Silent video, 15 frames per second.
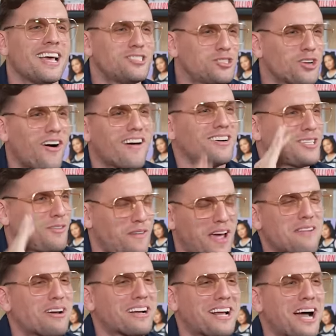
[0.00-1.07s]
his daughter's
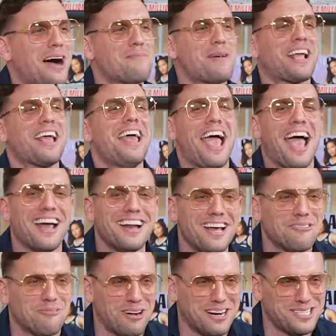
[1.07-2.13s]
favorite comic, and
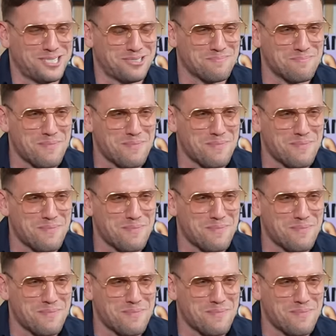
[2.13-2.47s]
it was